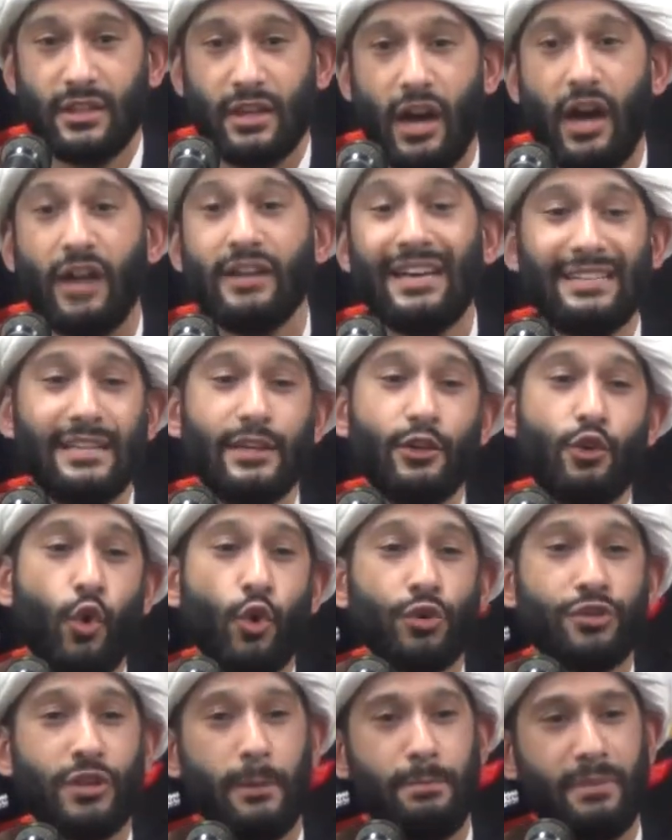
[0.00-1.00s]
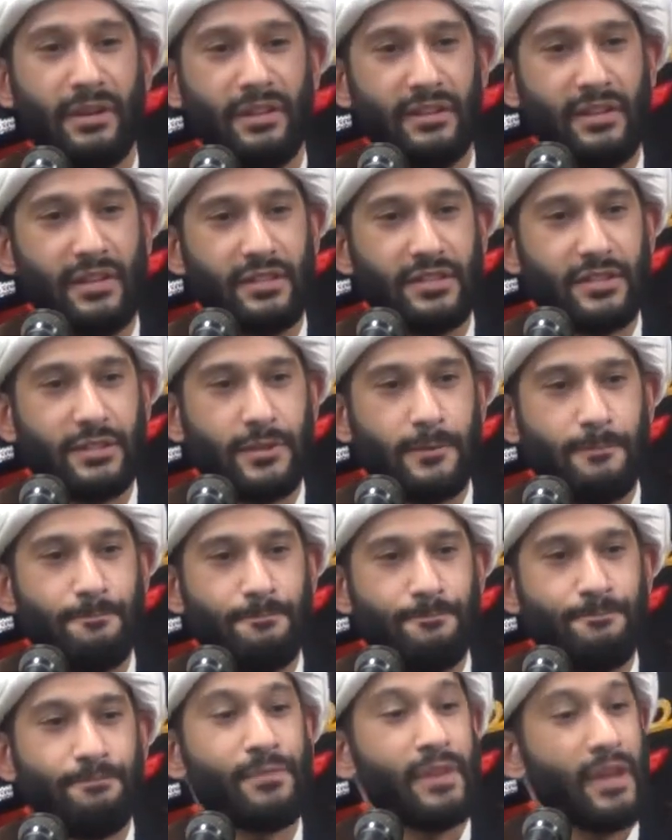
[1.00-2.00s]
are getting caught up in this.
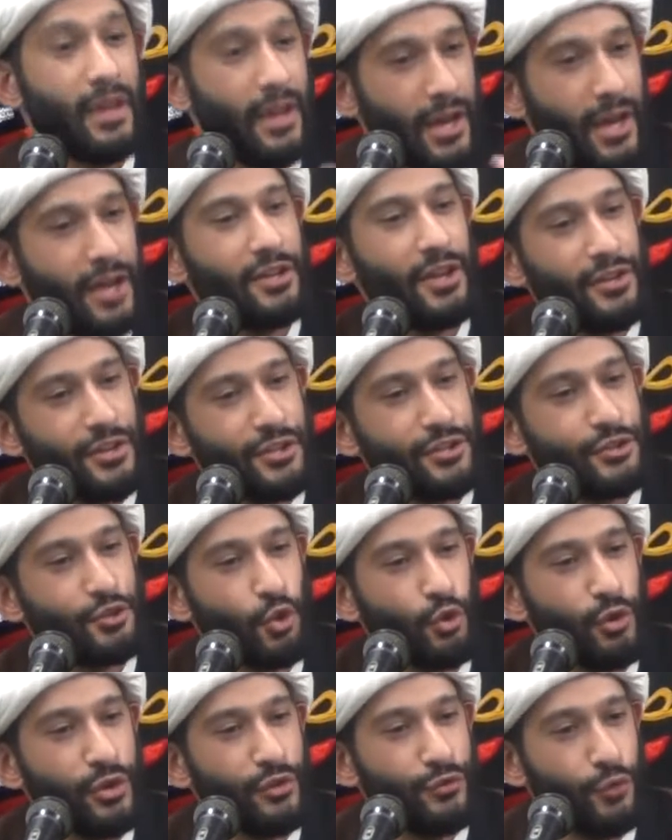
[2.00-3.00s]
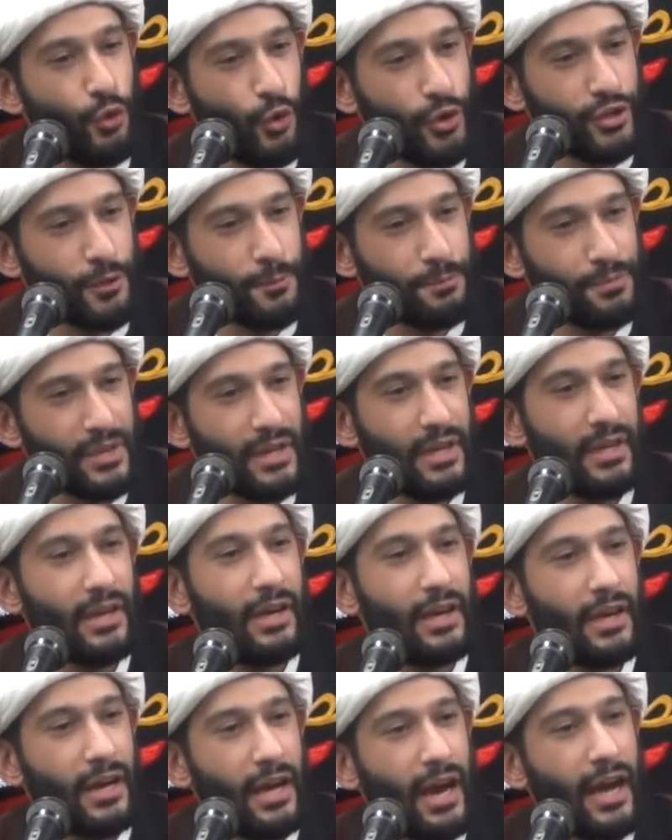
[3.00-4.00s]
Another story for you.
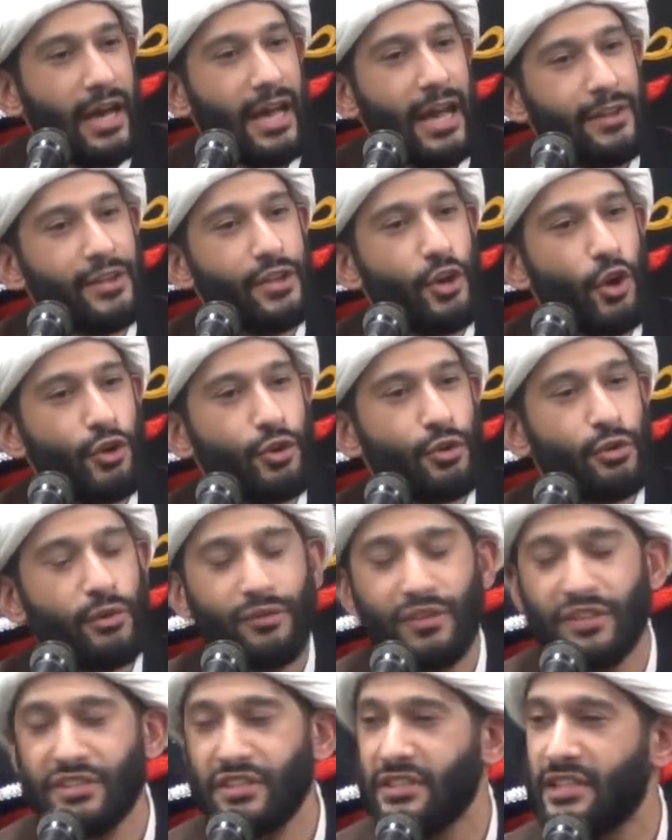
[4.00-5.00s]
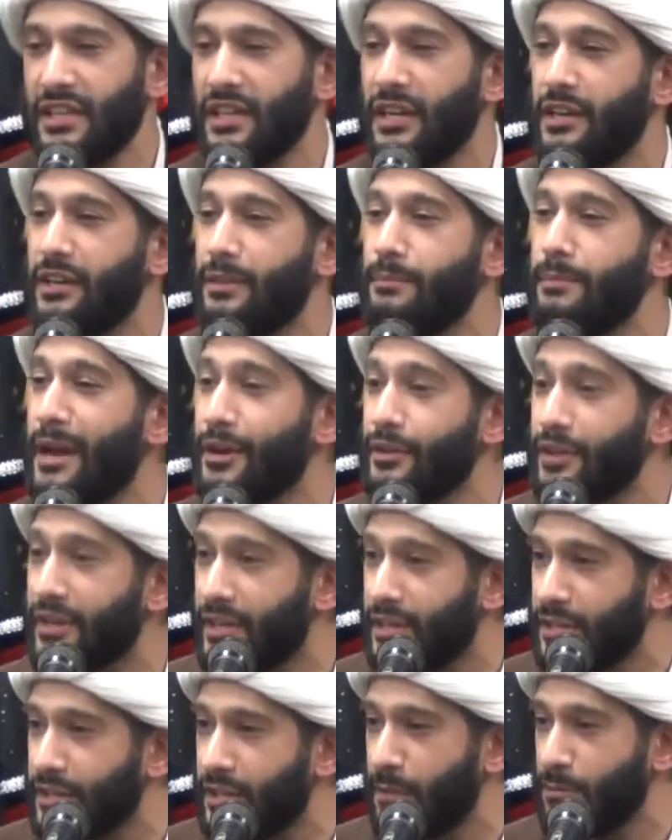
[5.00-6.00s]
I had the honor of visiting an
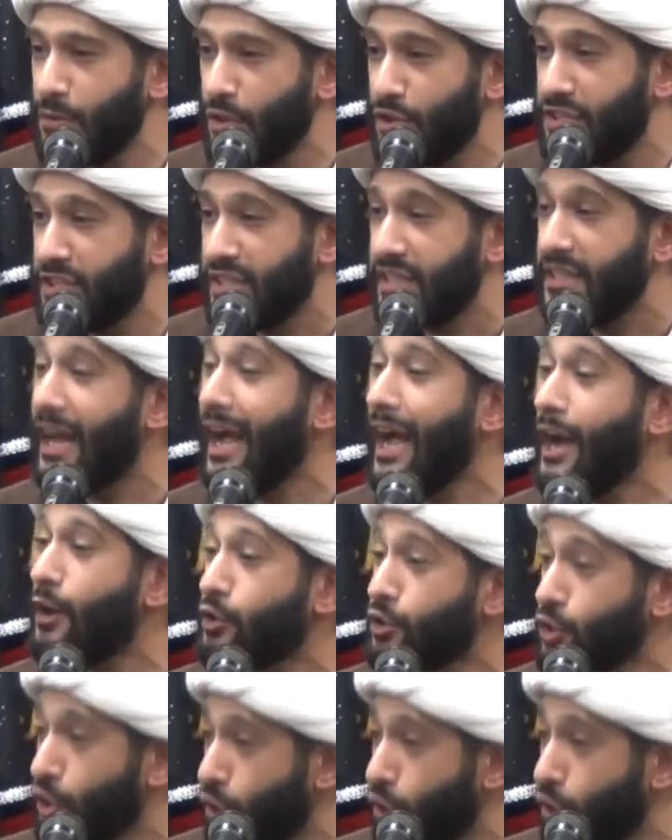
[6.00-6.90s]
American community, our